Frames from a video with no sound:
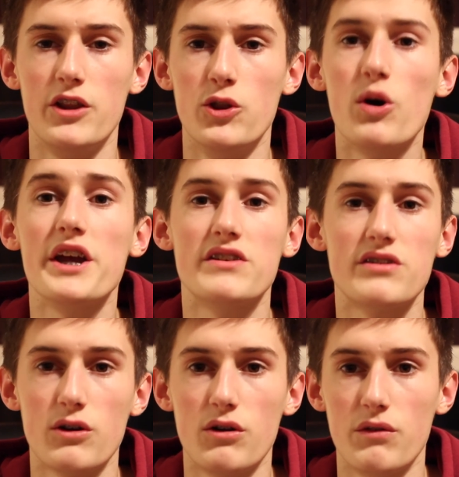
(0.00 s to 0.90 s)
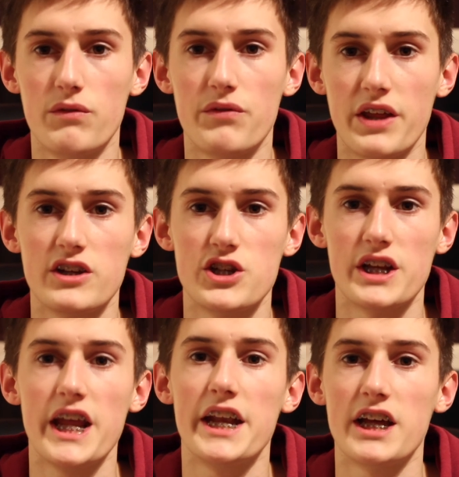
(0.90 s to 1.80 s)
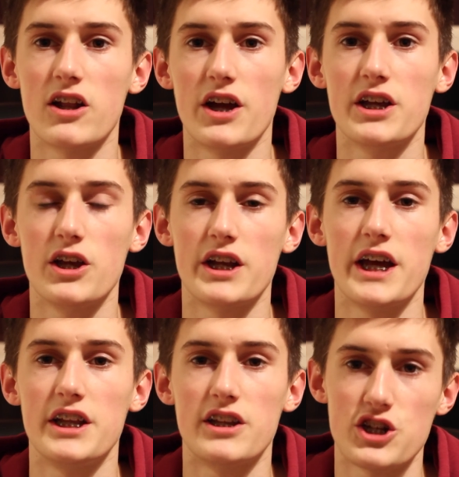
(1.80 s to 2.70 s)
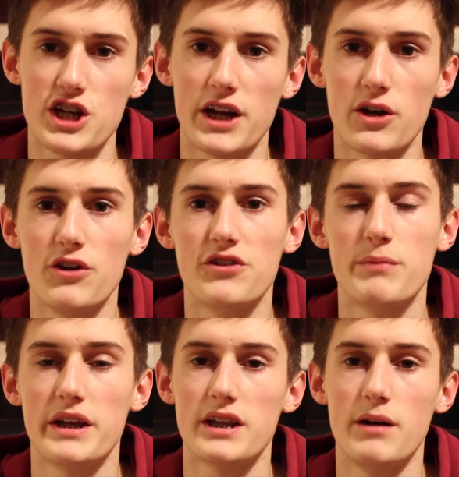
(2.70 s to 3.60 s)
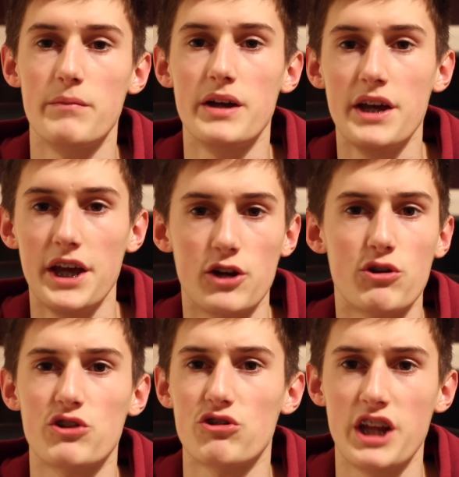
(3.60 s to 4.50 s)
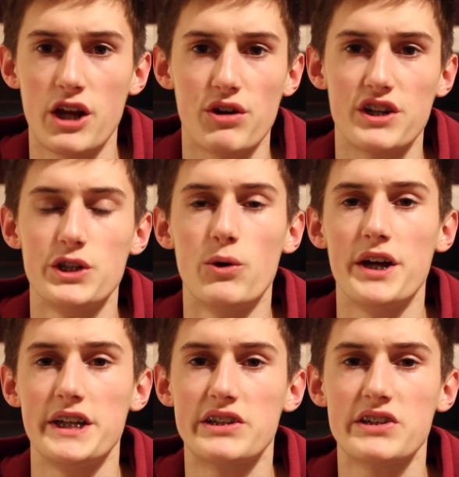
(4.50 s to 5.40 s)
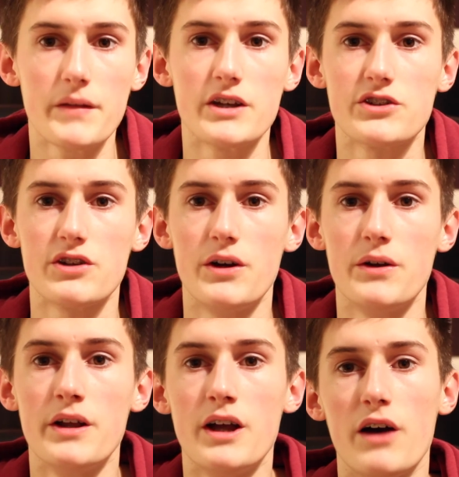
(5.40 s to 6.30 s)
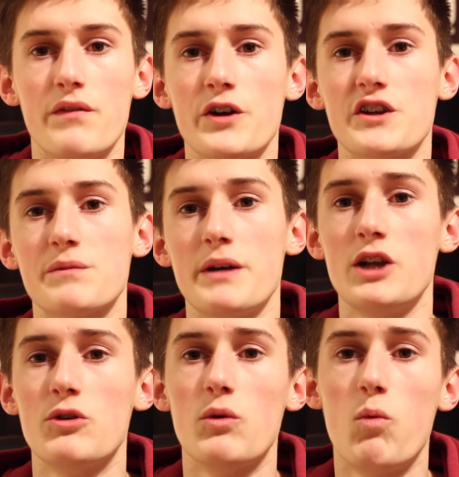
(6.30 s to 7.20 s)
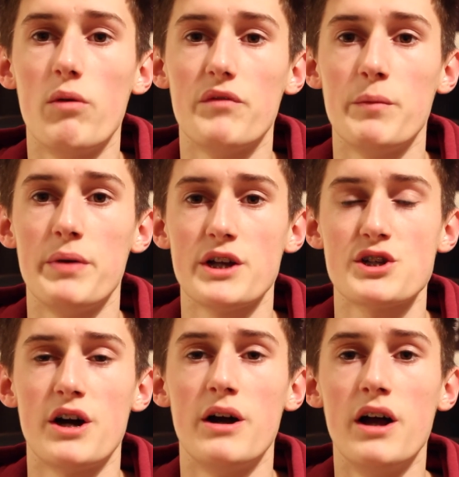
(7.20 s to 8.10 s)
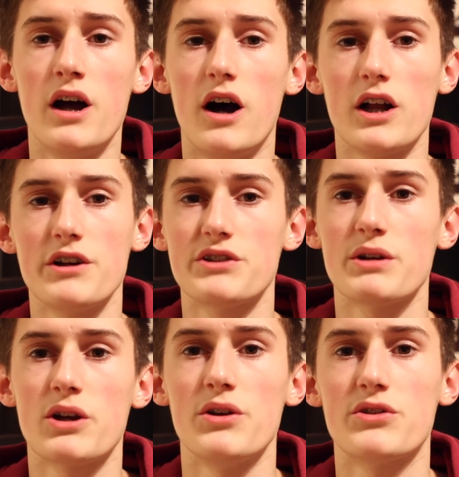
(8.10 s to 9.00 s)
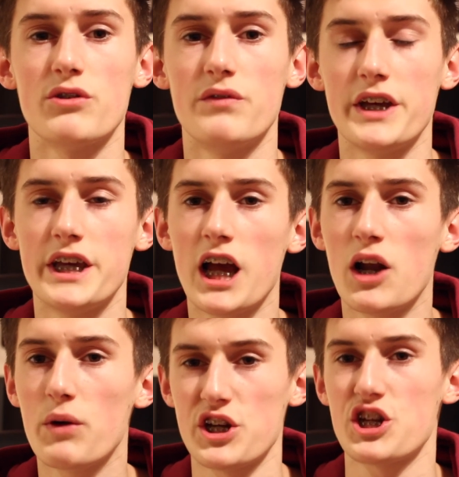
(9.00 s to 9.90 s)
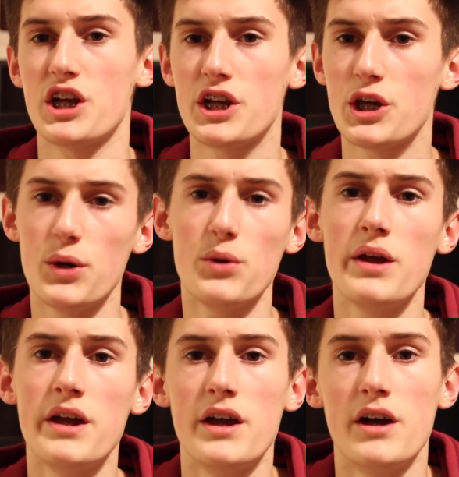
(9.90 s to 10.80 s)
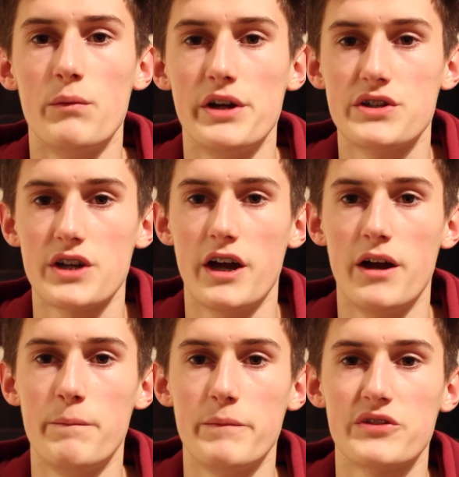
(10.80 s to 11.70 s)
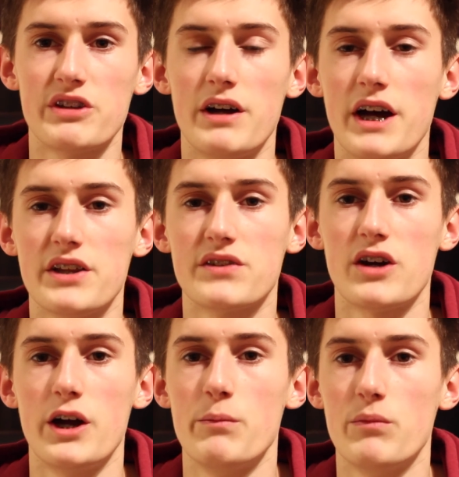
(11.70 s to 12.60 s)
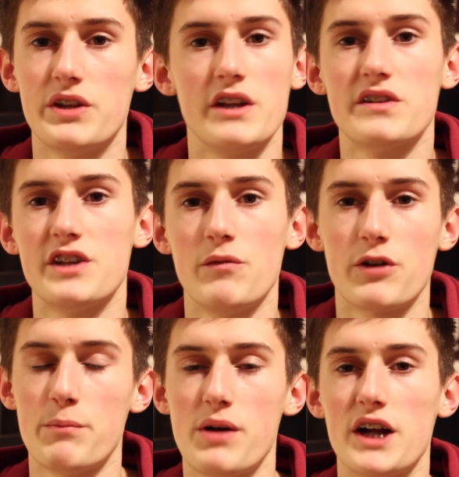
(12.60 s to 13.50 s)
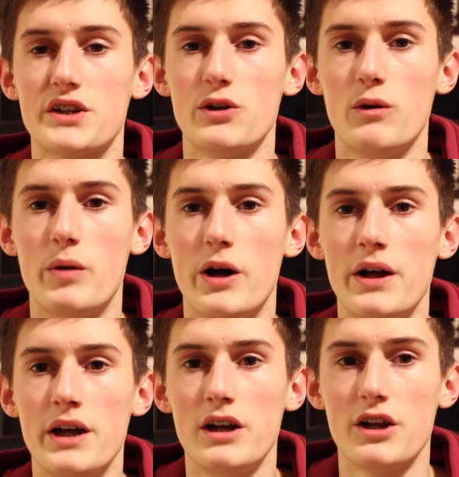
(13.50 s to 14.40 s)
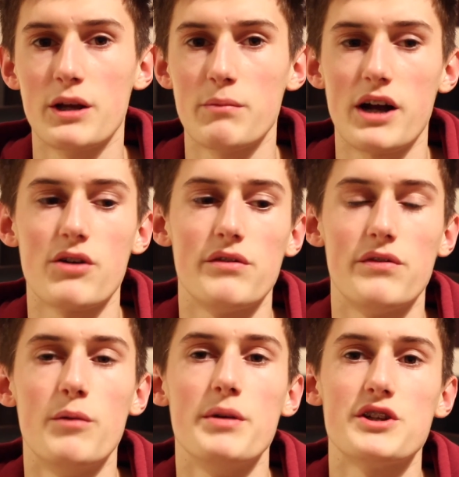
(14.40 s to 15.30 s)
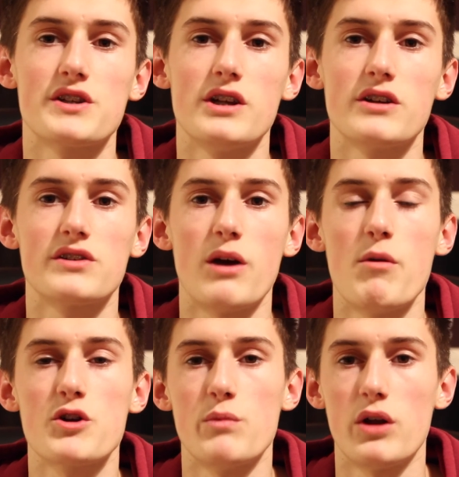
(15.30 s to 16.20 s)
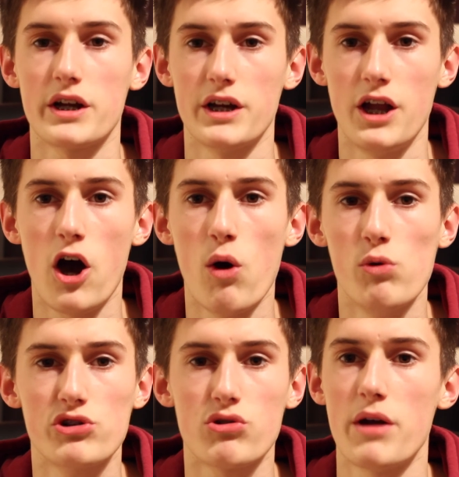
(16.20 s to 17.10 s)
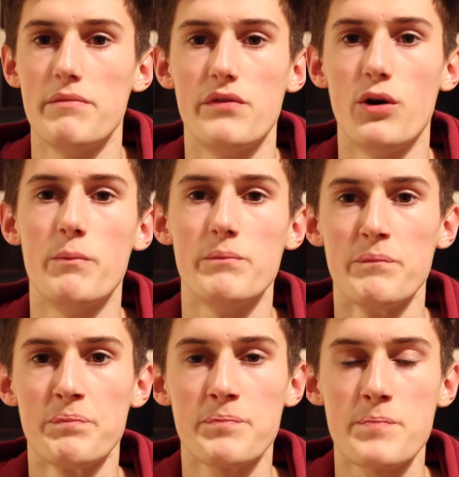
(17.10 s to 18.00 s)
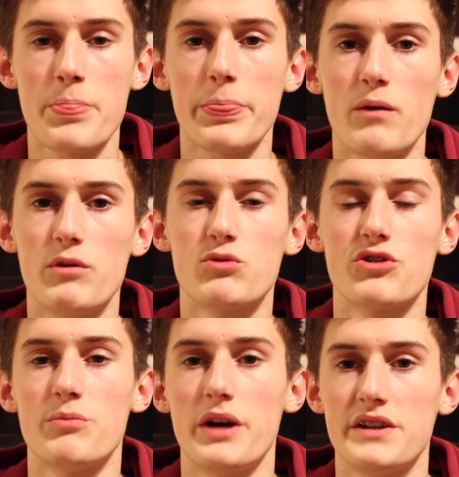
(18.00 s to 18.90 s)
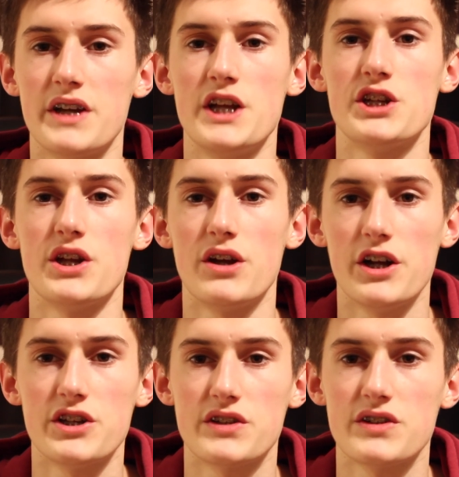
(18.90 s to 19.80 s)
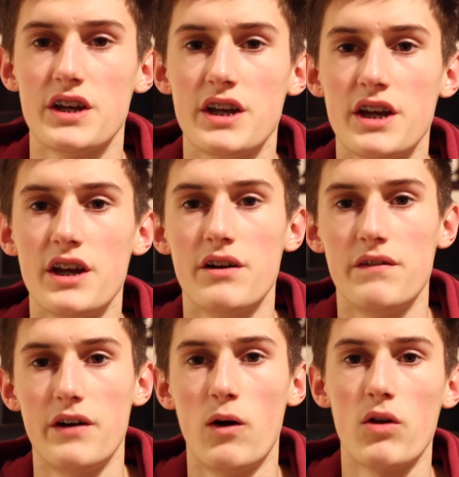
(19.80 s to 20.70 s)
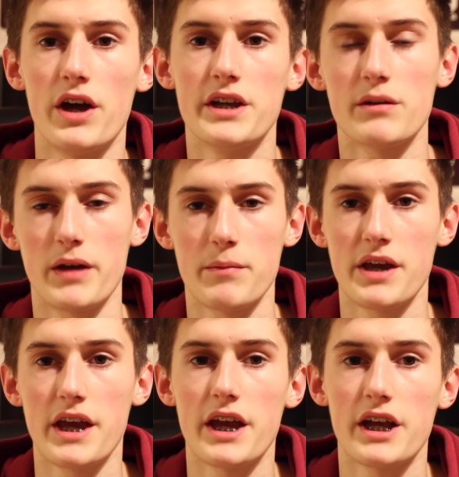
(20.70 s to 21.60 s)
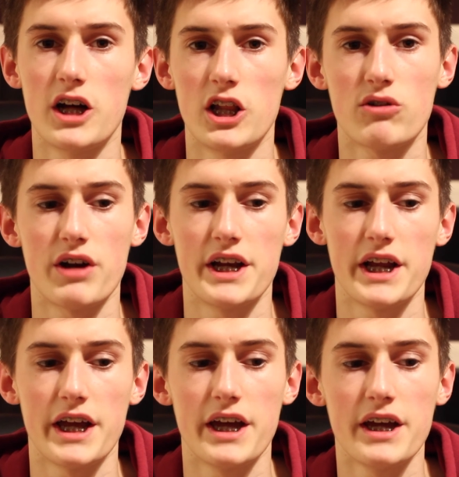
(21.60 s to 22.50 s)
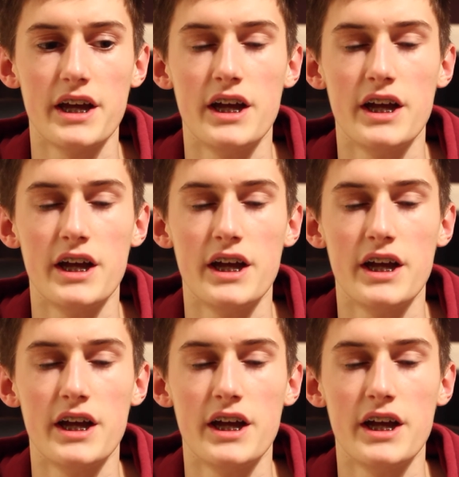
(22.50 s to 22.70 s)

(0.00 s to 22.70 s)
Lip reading: noise of things you can edit, like you can edit the shadows, make them increase or decrease noise. So I focused mainly on the warmth of the picture. I like to include sort of a yellowish hue, which so at the time didn't seem very practical, but looking back on the film it just looks so much more like an old crime film, which wasn't my intention. I just felt like maybe colour grading it